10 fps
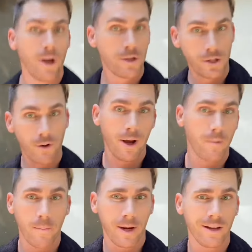So I'm
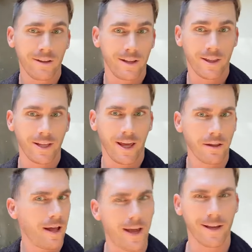immediately thinking
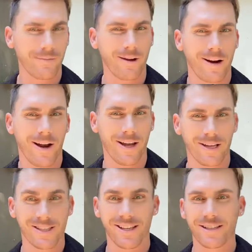like, all right,
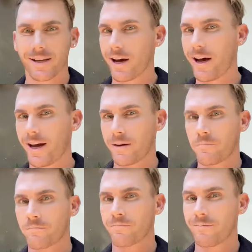is this guy
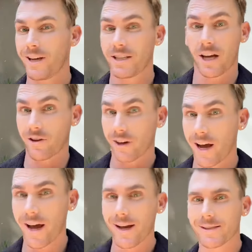into other
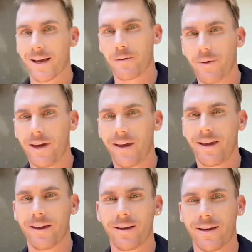guys like
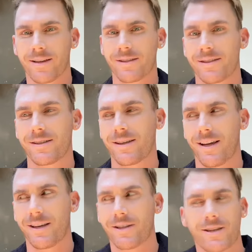me? Is
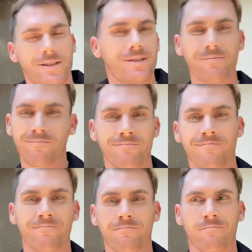he just
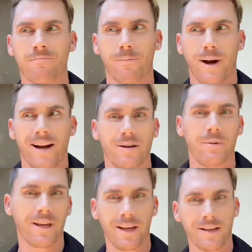
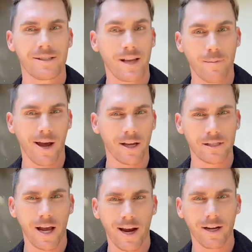randomly
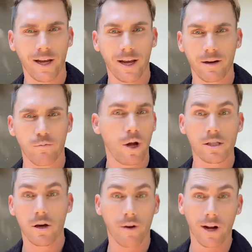semi-excited?
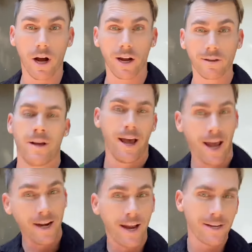What's going on?
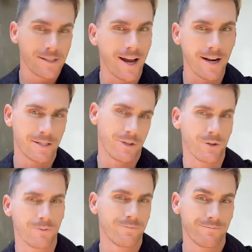And I decided
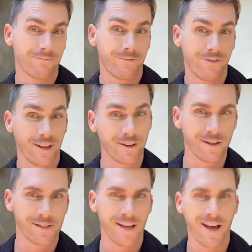to figure
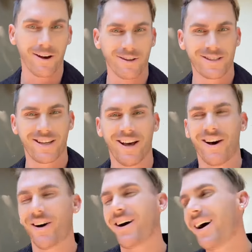this out.
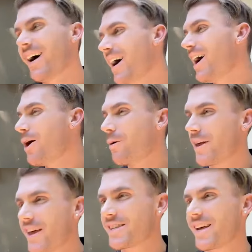So one
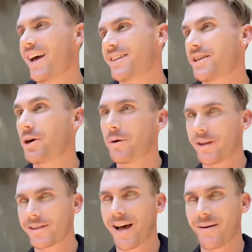of the things I like to do when
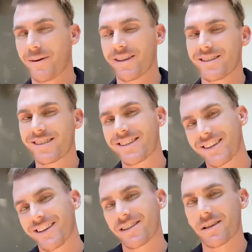this happens
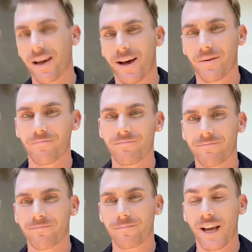is
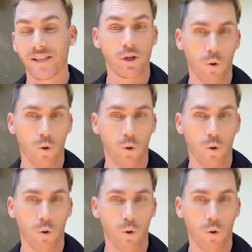test the